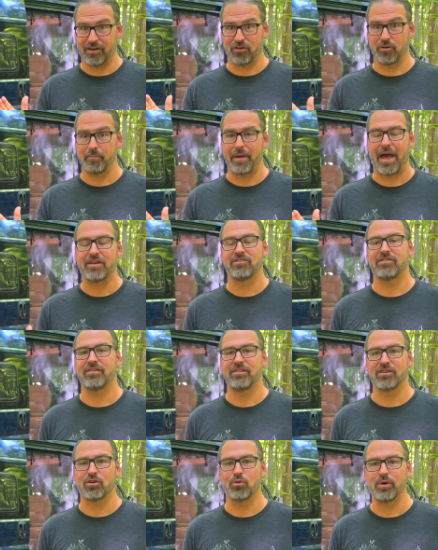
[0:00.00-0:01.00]
Her Majesty
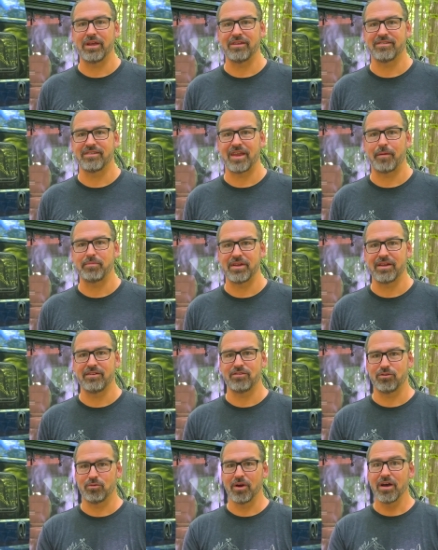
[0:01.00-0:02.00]
the Queen stepped in
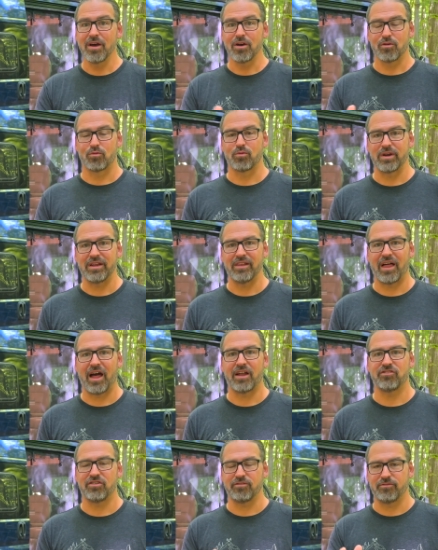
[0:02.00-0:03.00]
to
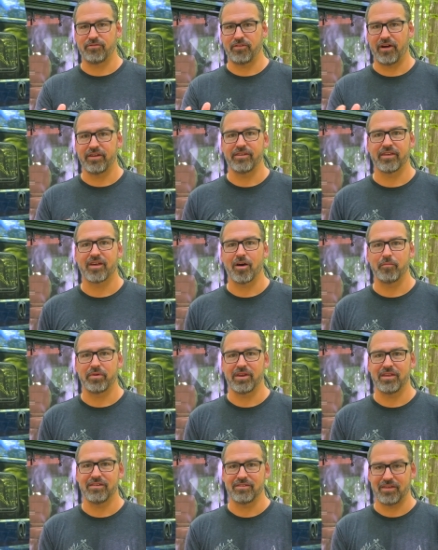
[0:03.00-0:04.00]
relaunch and fund the
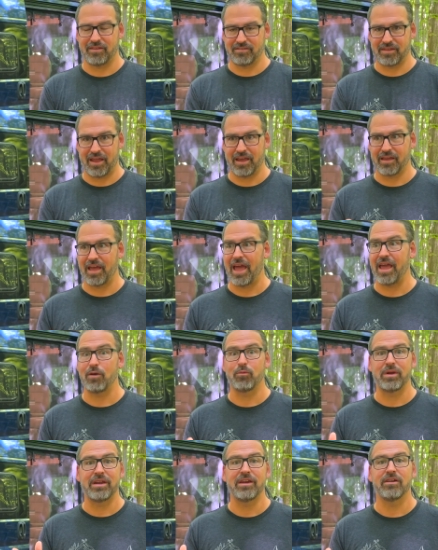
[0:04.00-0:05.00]
company, saying, hey,
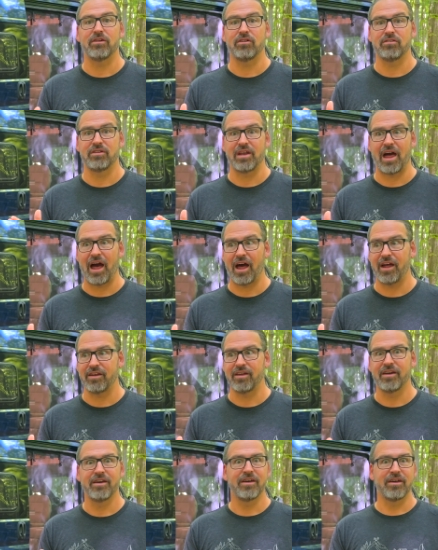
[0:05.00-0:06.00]
we need a
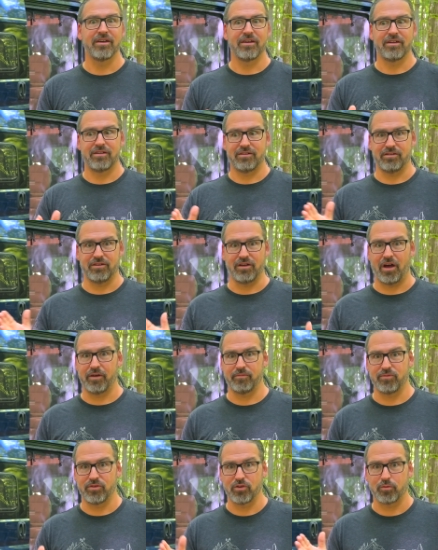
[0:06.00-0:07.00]
non uh,
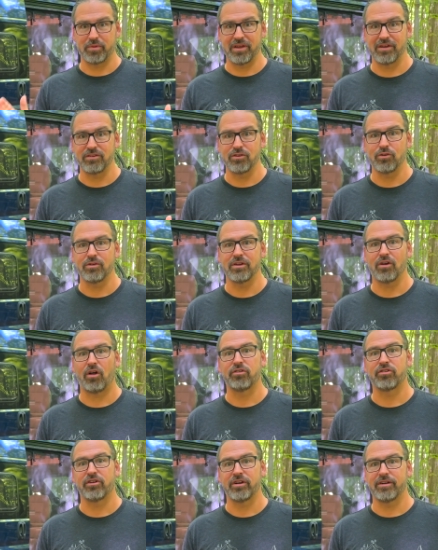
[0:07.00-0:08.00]
European Union
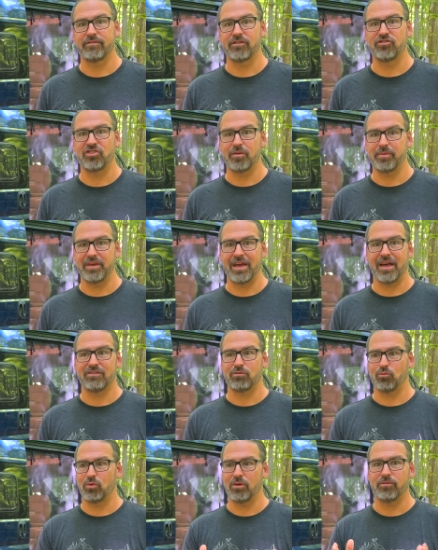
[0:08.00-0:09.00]
alternative to GPS,
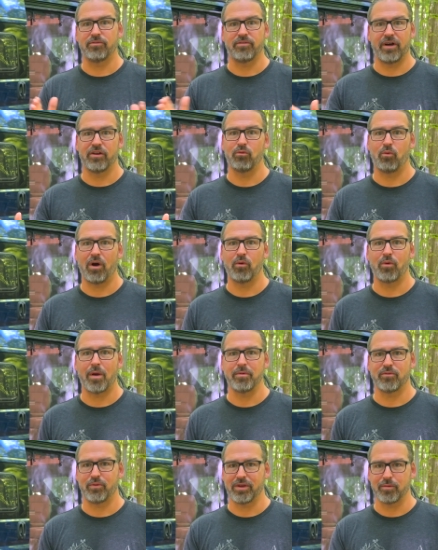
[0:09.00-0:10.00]
we'll fund OneWeb
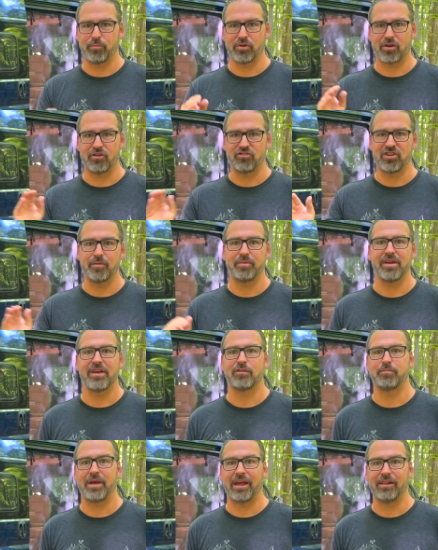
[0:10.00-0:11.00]
if we can put our
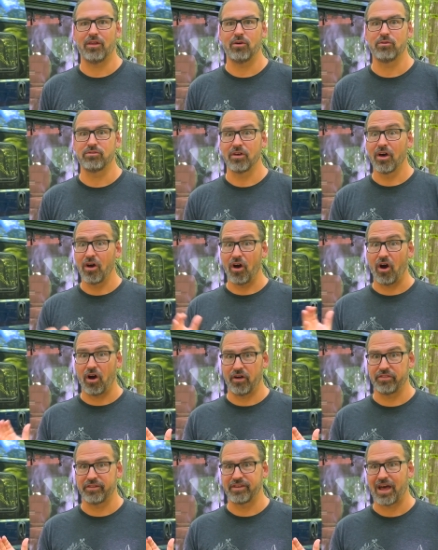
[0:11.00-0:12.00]
GPS payloads
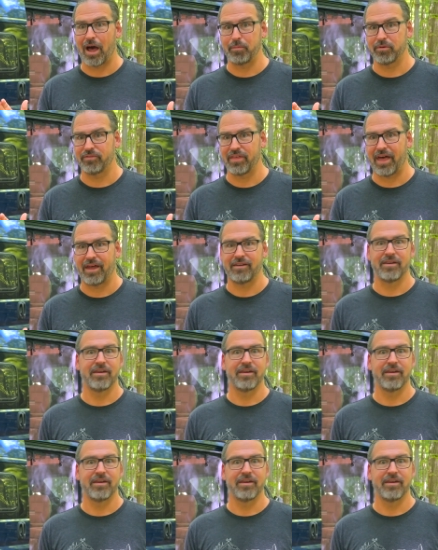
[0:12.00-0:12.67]
on the top of that.